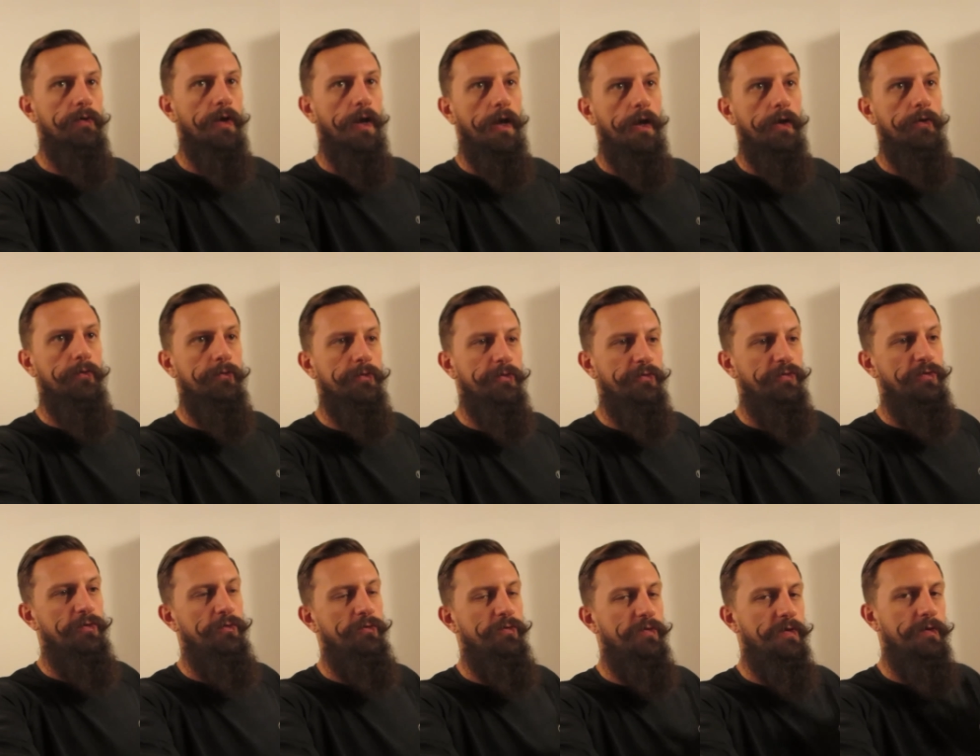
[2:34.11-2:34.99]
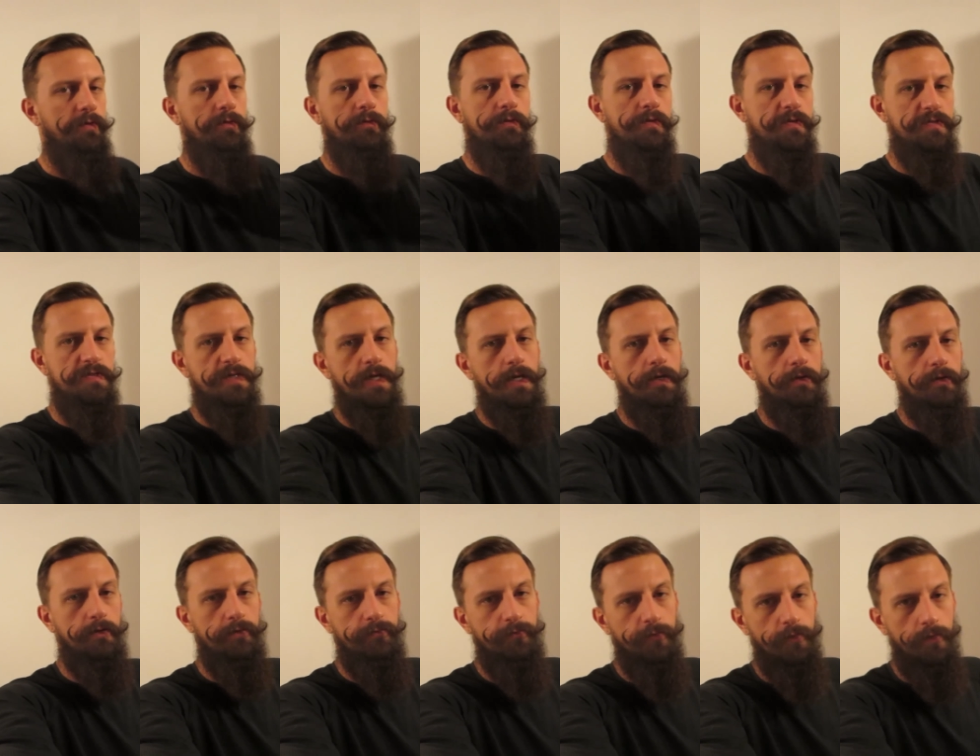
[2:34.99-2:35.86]
I was using the
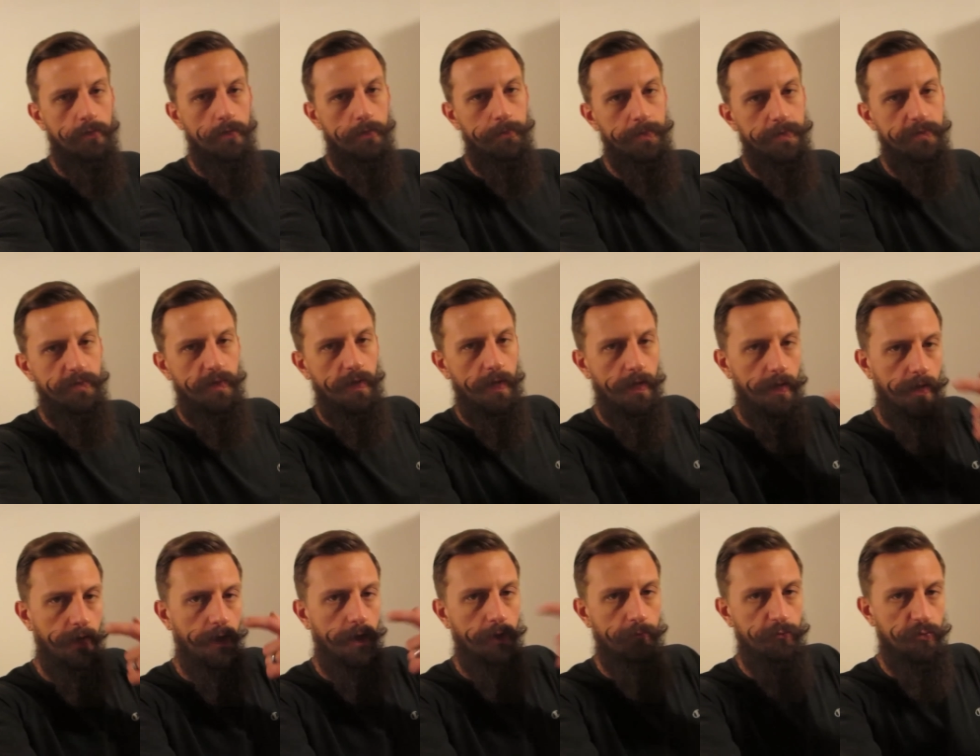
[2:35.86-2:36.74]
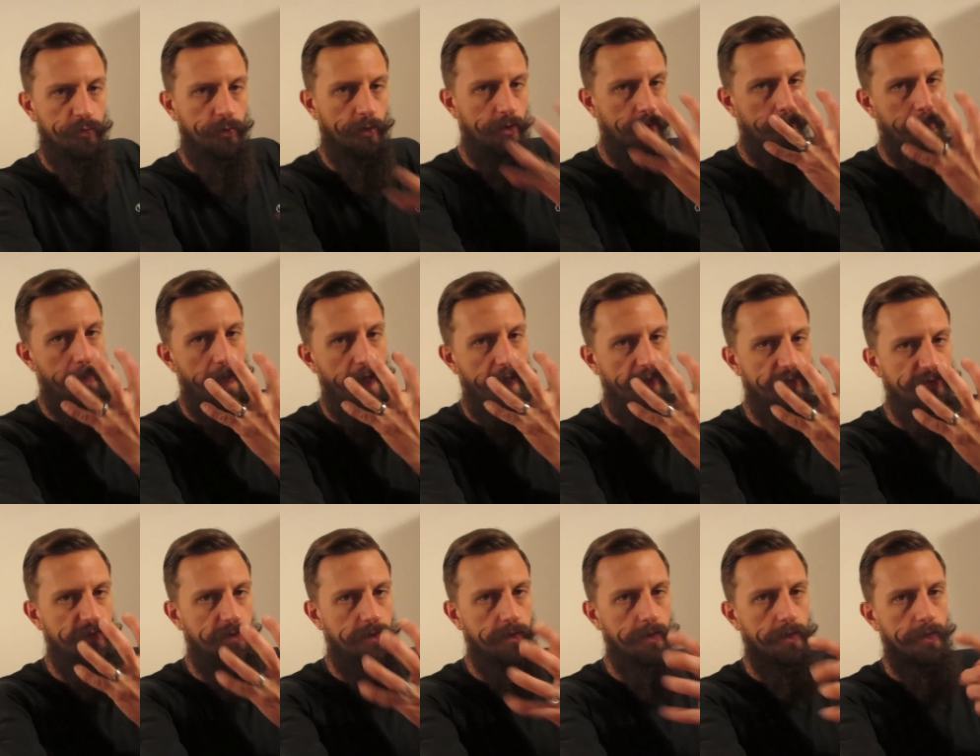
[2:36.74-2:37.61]
sander for a little bit today and I was wearing a
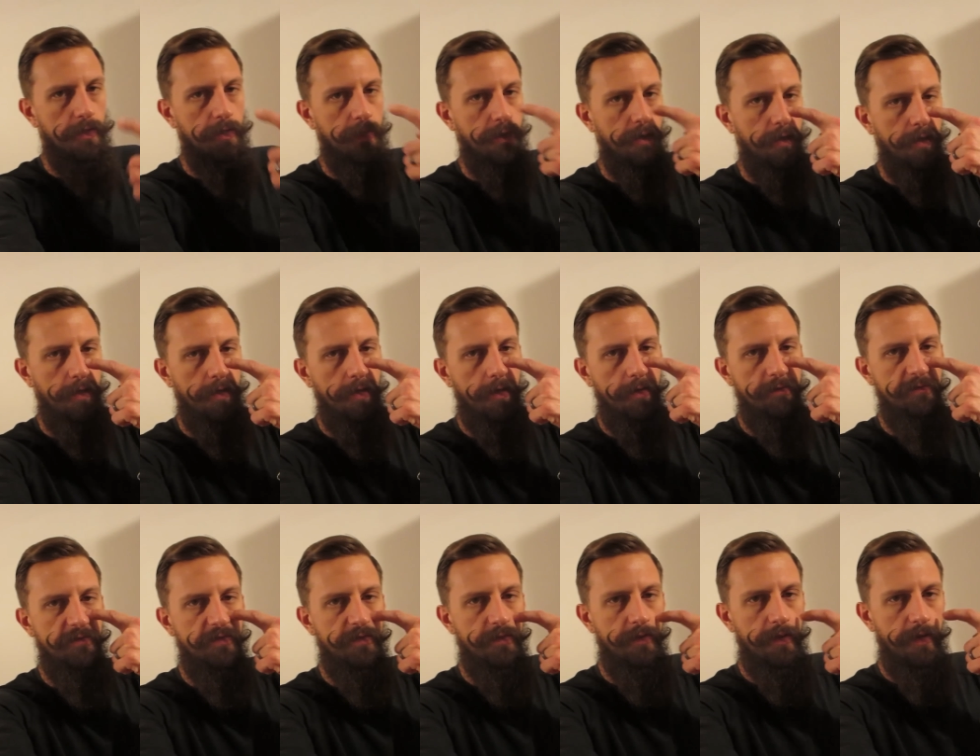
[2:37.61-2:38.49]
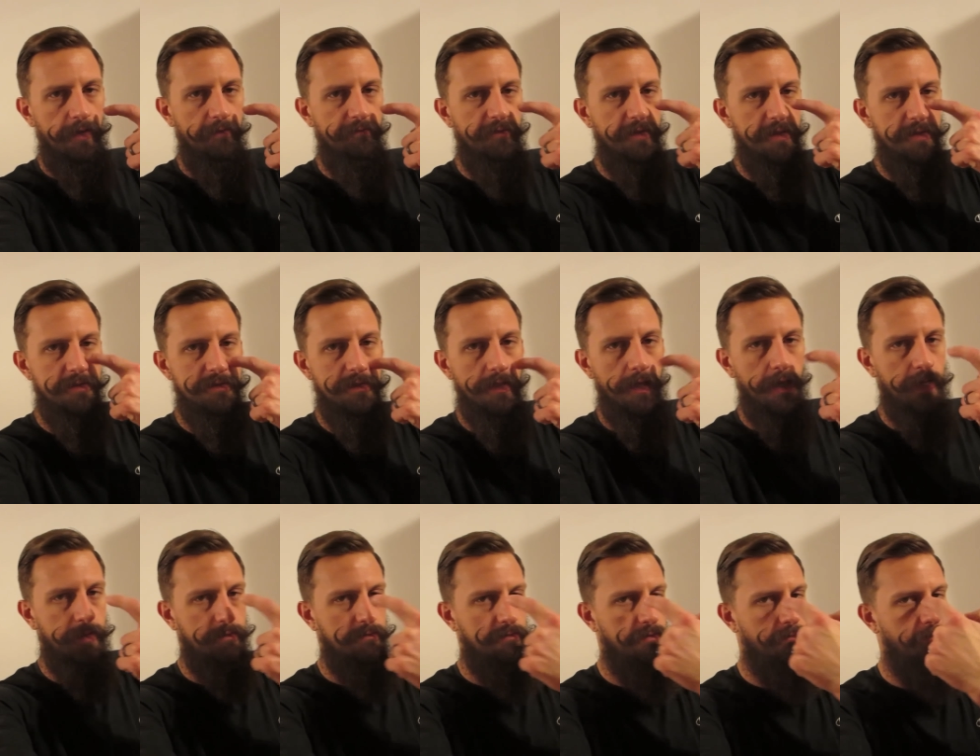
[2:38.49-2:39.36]
mask and I still have these
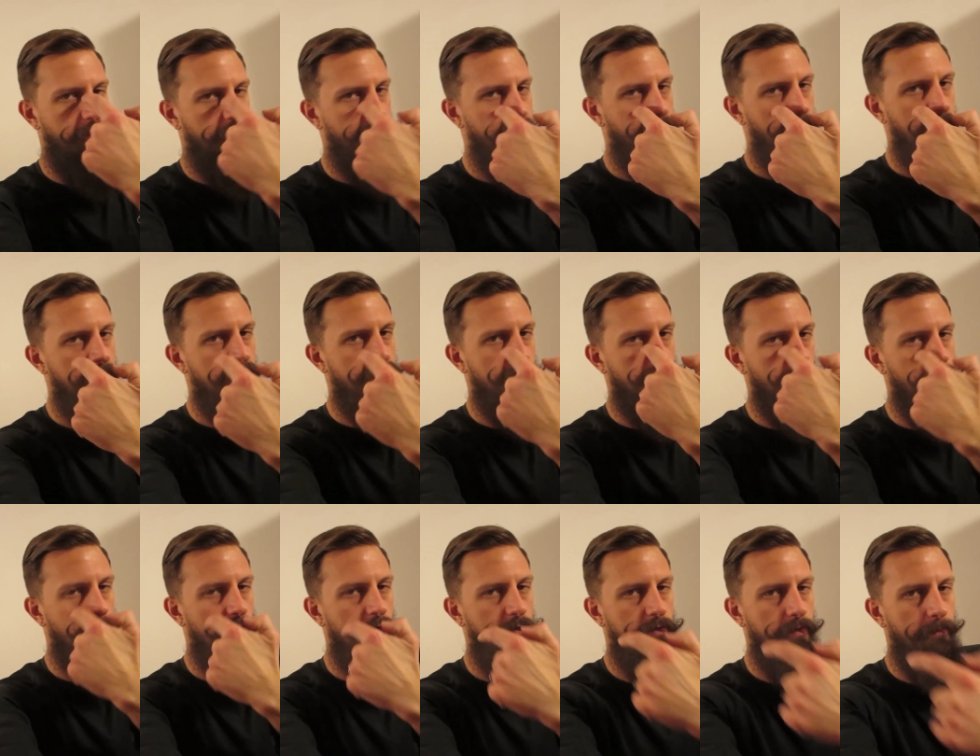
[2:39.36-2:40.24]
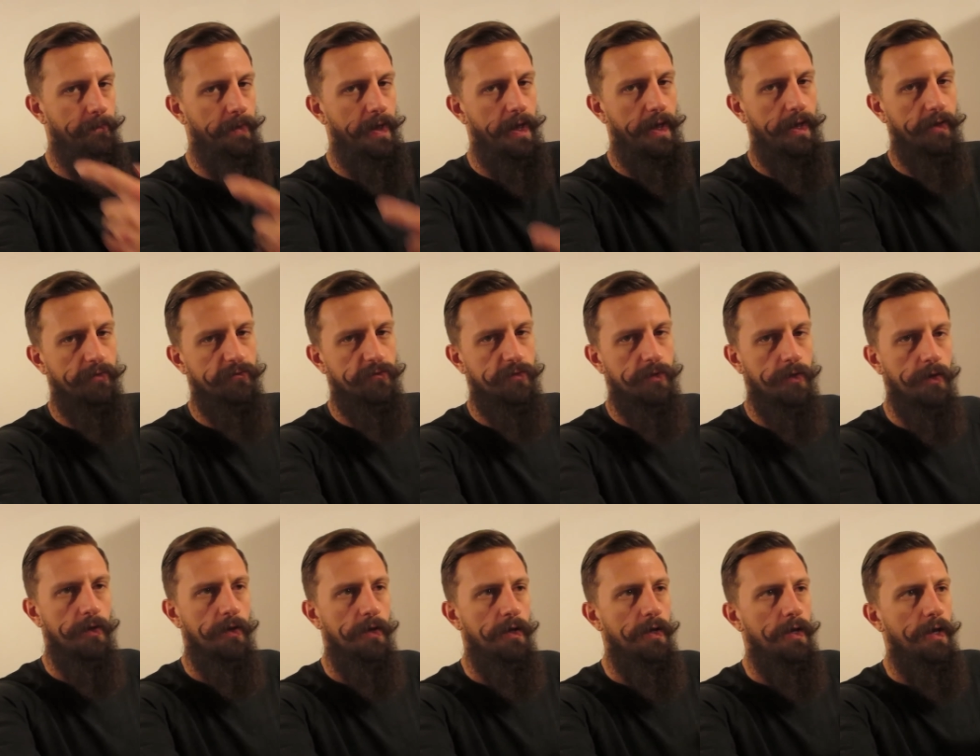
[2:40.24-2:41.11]
lines on my face from wearing the mask.
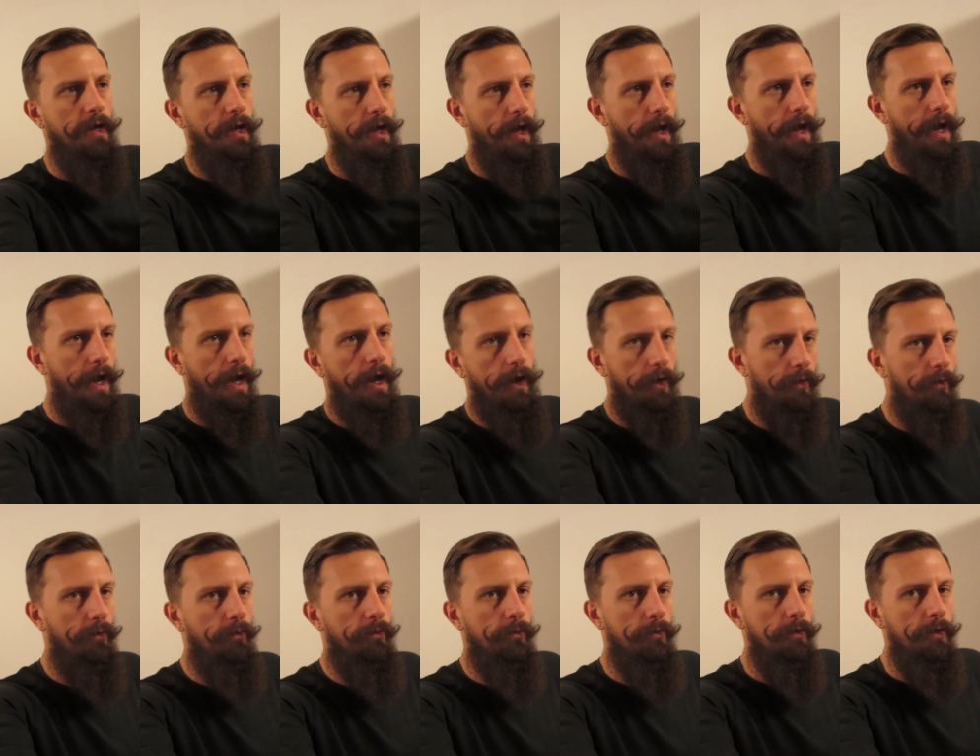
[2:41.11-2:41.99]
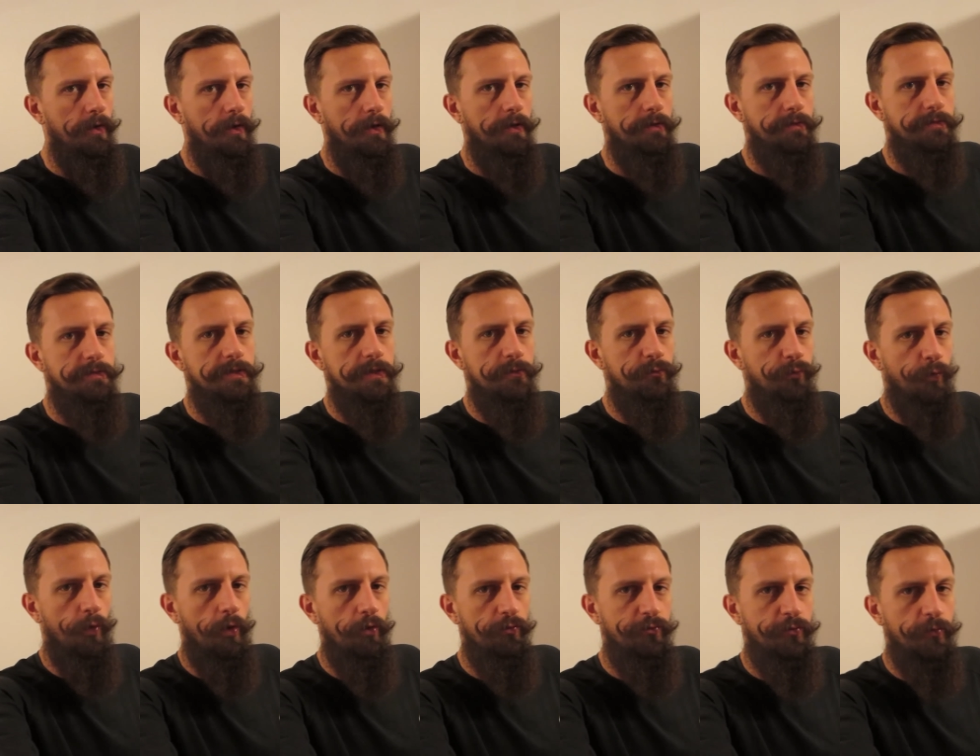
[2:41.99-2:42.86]
How did
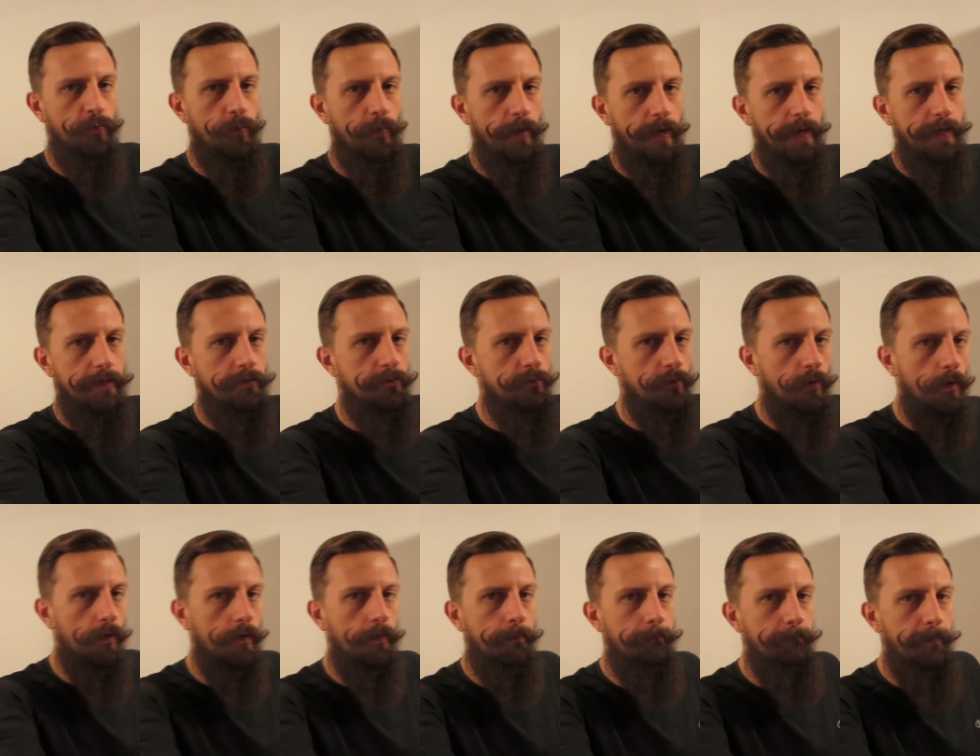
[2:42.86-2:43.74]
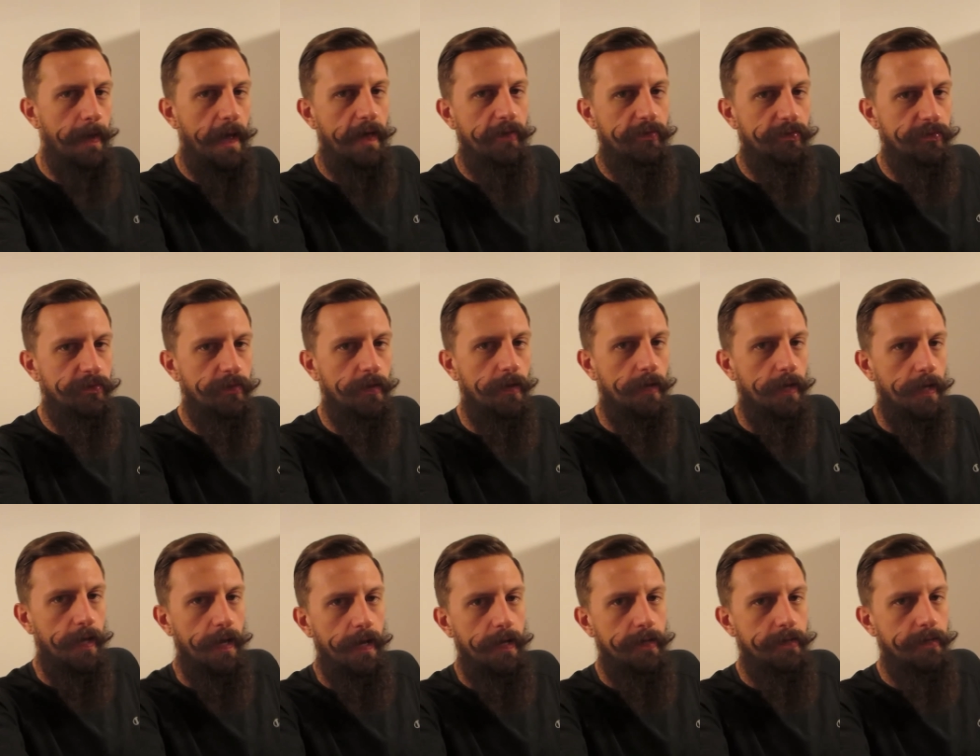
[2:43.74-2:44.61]
Walter White cook meth
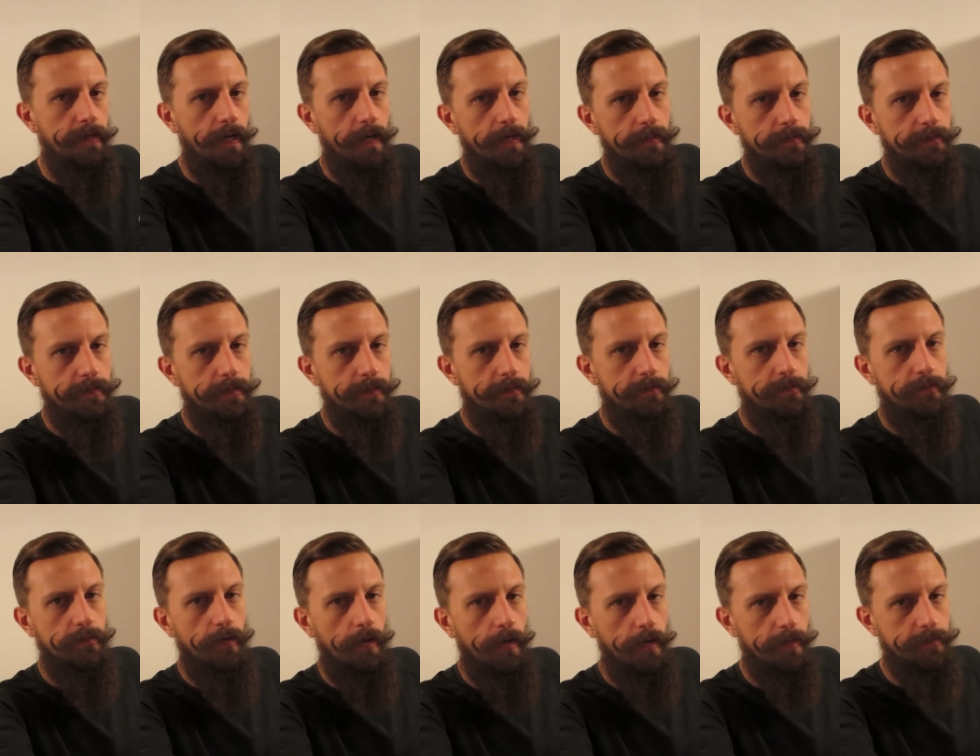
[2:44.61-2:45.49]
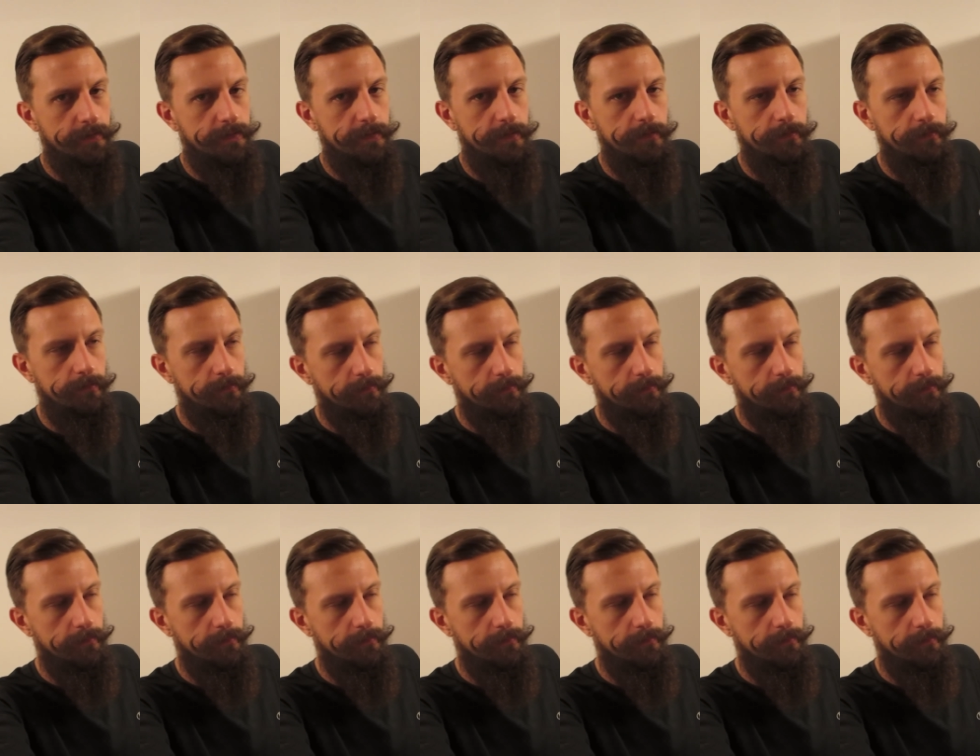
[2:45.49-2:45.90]
and not get caught?